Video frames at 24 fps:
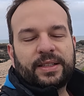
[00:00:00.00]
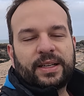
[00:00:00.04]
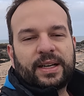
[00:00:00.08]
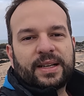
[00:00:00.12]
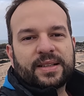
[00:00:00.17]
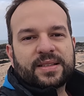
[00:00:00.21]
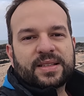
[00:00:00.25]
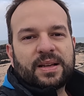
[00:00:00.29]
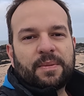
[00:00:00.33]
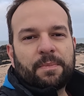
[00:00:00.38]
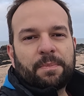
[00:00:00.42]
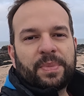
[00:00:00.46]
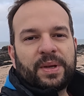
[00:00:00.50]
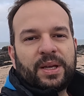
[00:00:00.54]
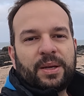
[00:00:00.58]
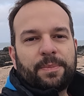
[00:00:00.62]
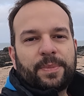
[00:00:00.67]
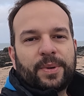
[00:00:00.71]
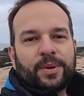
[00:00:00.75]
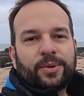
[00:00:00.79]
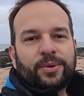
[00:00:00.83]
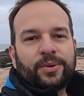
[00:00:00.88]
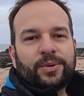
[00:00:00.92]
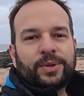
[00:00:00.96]
are some
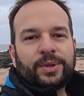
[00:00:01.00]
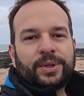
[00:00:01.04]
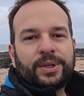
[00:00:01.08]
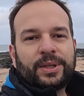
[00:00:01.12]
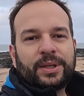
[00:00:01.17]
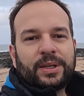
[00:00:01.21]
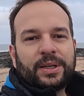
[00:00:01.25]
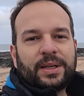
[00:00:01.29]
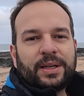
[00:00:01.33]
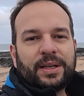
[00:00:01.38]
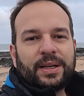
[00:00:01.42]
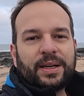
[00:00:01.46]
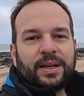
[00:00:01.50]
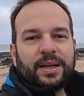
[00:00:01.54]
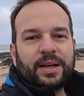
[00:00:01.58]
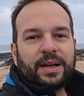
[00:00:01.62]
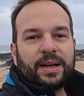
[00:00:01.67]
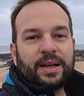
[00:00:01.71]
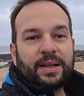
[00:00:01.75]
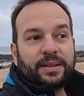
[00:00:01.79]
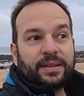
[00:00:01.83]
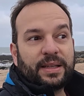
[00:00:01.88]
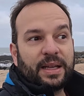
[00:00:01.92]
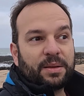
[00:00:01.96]
people
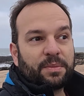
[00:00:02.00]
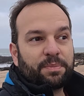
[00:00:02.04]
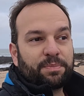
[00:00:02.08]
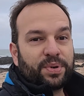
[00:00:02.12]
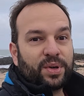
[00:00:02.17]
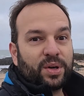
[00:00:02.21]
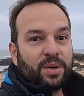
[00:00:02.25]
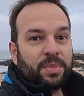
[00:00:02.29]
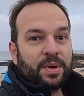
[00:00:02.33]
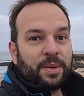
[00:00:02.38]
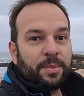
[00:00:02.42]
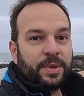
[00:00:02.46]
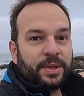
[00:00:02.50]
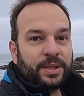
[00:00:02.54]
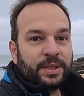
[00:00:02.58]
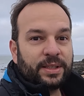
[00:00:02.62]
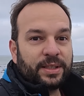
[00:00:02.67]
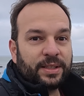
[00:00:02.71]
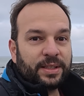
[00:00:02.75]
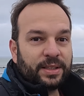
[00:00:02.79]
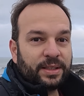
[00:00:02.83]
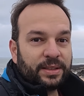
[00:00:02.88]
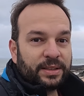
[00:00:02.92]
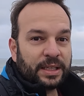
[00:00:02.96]
that
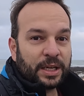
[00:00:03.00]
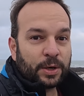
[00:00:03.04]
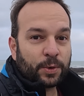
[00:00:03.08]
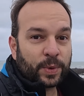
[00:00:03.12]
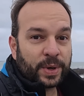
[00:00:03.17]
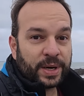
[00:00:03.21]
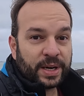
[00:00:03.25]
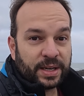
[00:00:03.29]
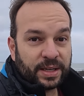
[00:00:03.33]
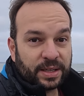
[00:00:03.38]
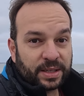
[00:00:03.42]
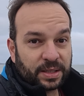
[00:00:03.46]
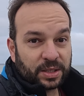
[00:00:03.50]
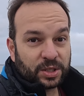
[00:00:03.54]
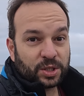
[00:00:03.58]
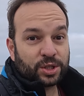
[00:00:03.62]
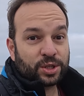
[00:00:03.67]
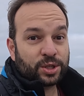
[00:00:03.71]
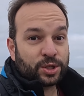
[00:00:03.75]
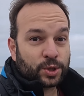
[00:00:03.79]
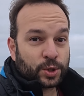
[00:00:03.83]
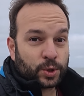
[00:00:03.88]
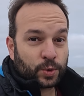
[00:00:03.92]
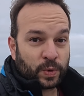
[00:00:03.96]
probably they were
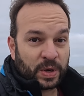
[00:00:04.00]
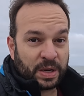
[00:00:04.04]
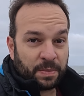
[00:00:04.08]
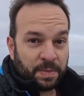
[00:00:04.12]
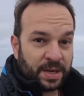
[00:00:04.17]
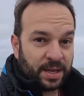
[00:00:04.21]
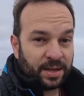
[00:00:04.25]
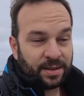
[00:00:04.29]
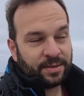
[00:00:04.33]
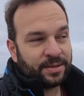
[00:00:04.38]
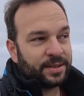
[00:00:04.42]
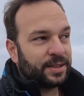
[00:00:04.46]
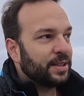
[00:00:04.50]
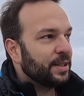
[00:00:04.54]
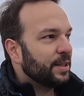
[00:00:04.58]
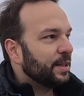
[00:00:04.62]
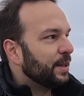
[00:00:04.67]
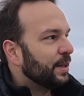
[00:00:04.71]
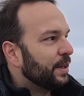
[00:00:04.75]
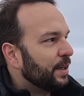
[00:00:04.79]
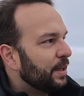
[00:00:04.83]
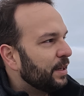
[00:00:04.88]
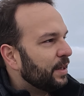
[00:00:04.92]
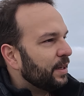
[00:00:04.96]
swimming
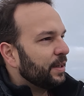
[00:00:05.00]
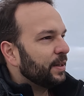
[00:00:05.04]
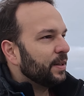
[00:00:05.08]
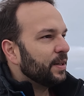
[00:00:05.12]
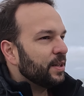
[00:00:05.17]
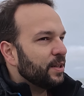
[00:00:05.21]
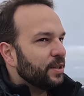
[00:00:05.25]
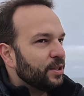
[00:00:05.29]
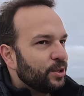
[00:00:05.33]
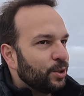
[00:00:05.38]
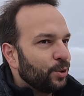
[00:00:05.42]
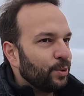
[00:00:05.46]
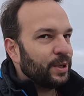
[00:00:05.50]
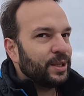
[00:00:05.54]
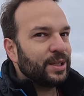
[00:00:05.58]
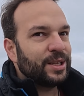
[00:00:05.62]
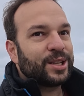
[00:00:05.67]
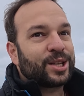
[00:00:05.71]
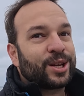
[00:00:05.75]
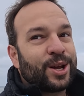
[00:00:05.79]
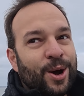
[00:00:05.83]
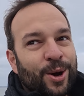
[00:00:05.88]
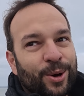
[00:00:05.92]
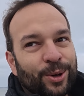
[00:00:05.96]
during
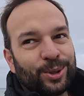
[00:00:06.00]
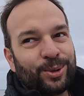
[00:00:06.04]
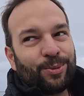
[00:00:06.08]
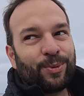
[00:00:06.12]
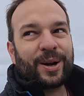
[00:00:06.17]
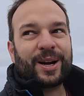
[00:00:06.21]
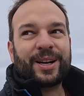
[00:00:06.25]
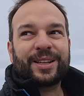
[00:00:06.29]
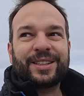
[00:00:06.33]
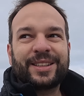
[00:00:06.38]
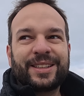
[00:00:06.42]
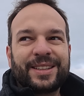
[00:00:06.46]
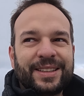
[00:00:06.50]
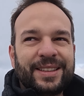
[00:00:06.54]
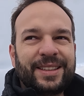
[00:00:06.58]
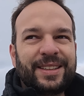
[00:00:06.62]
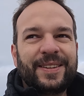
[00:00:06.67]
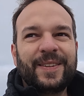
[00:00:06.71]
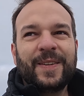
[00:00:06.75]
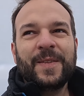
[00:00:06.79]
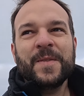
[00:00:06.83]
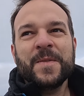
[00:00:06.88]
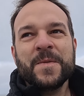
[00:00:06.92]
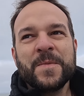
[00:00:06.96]
this cold weather.
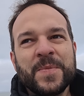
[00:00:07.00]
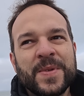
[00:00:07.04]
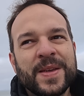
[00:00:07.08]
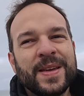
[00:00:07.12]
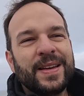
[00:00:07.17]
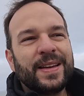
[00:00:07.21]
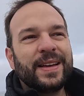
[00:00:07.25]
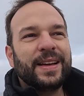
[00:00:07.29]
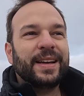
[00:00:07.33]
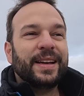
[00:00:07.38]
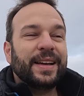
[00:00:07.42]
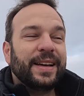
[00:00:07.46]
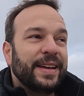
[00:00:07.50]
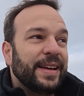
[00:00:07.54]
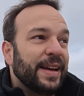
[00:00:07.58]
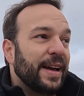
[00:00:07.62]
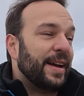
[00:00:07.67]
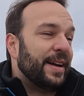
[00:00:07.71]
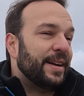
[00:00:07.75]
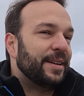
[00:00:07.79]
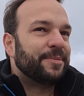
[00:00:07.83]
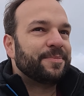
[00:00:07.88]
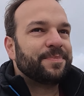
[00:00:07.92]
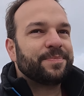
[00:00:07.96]
Yeah,
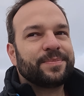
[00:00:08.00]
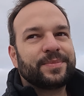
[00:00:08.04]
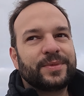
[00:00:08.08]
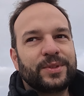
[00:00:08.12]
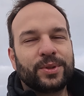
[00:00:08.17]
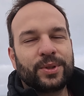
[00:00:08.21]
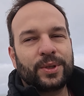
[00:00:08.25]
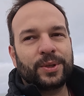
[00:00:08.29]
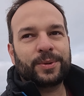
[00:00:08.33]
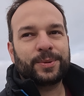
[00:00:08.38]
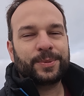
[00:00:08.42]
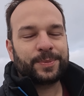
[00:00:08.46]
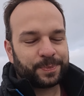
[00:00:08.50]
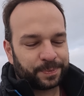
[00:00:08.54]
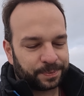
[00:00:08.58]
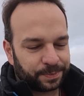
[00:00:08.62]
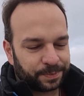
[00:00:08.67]
you know,